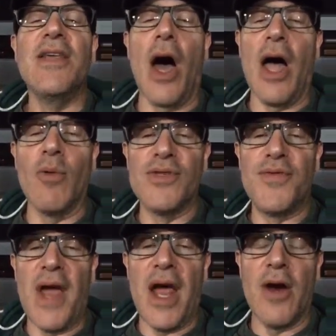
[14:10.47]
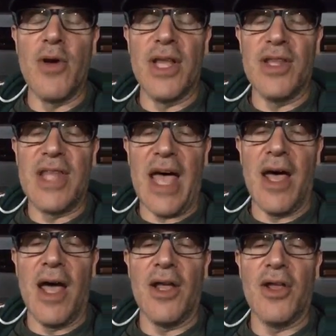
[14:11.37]
I was very,
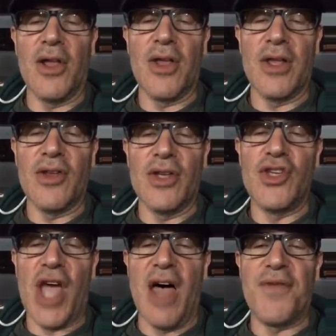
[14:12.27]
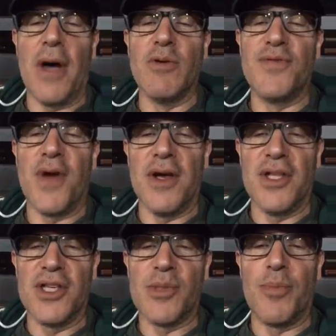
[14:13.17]
uh, Jeff, I was very
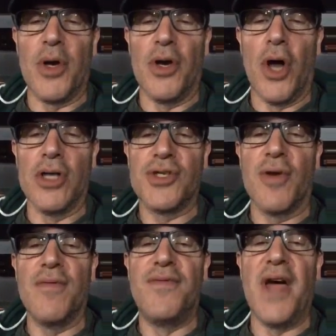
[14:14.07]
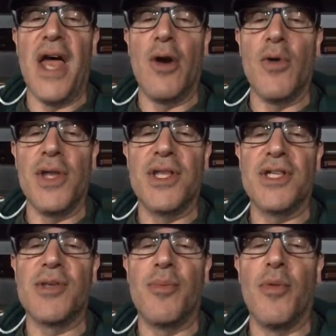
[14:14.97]
disappointed also. Very
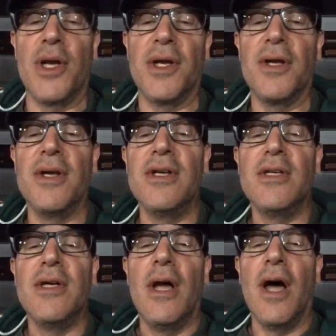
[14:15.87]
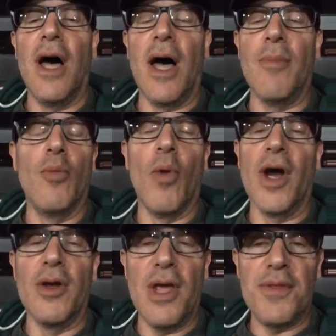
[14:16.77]
disappointed. Um, what
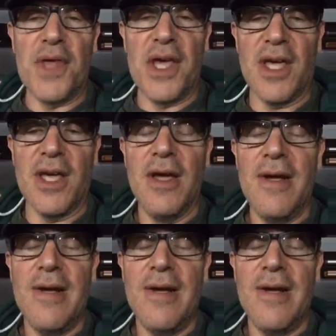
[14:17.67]
are they thinking?